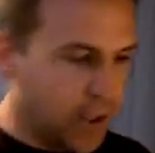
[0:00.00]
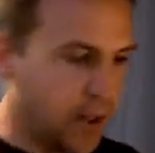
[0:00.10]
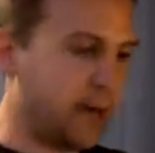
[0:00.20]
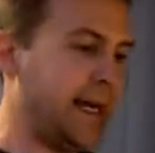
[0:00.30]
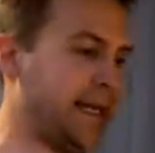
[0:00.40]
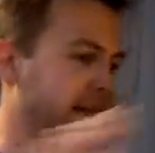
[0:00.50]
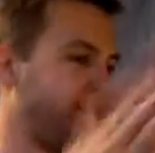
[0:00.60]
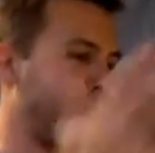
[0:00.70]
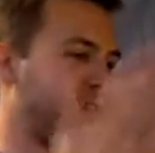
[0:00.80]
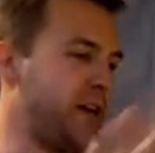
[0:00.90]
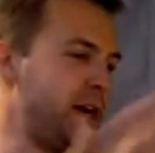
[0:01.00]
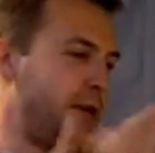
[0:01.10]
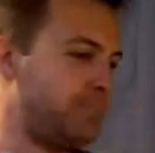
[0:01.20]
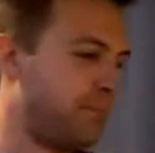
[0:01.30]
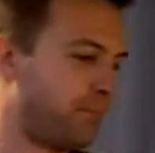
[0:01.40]
All right,
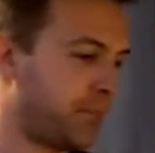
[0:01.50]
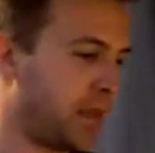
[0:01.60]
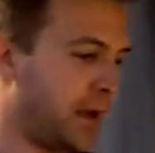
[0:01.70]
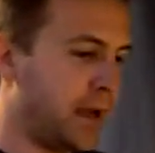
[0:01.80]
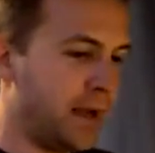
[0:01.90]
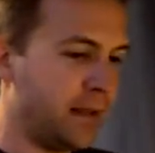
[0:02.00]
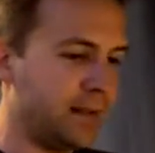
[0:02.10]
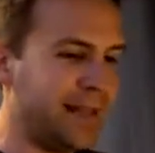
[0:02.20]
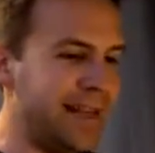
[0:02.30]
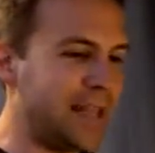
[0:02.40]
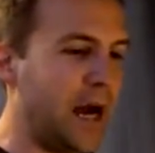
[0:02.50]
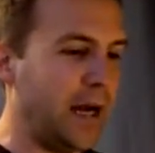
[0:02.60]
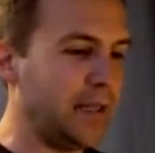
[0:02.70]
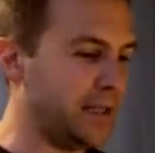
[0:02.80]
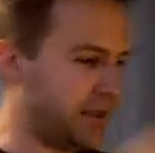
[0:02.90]
so let
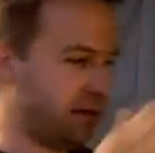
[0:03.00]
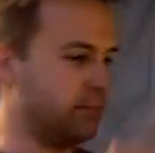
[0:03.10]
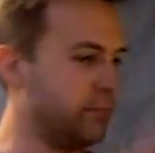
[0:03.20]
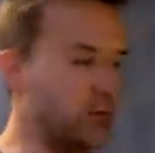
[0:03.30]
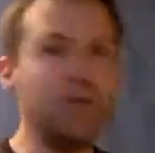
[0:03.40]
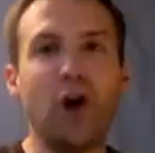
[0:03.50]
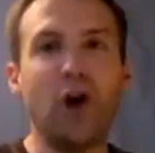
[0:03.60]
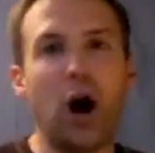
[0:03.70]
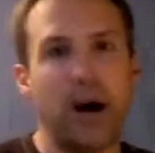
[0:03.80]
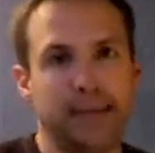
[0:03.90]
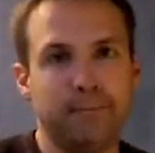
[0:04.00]
us move on.